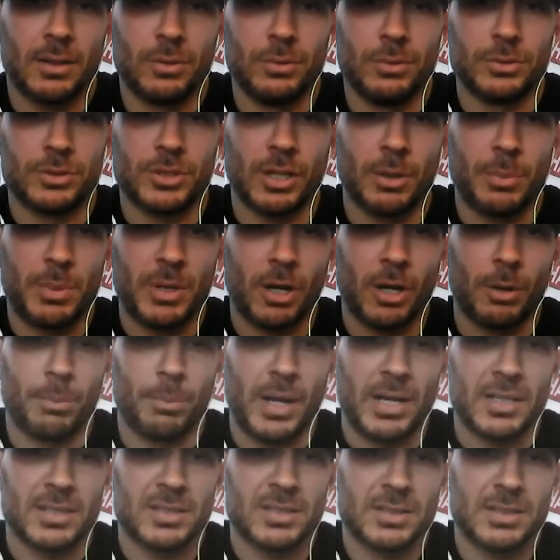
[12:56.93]
who's going to be our
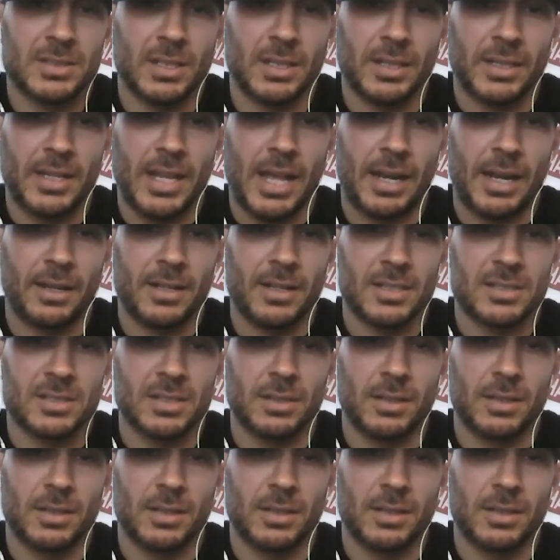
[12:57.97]
best candidates.